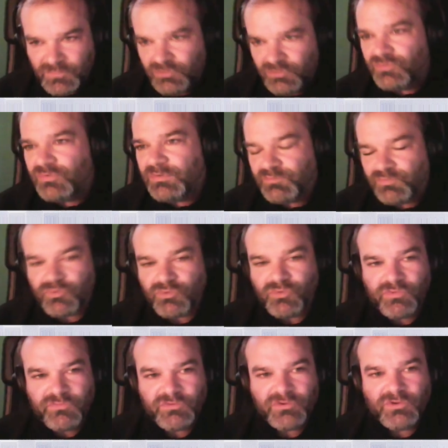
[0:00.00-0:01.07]
You
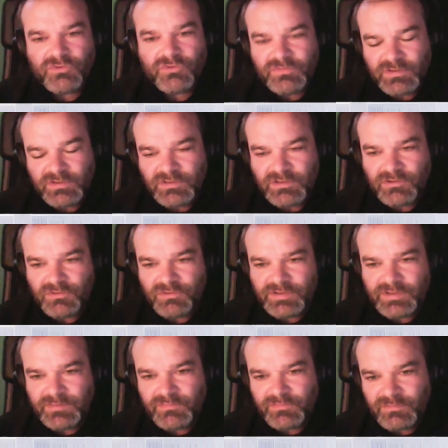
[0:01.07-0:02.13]
improve your technical
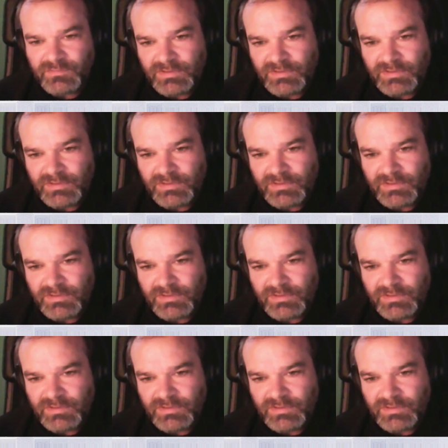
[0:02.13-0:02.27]
debt.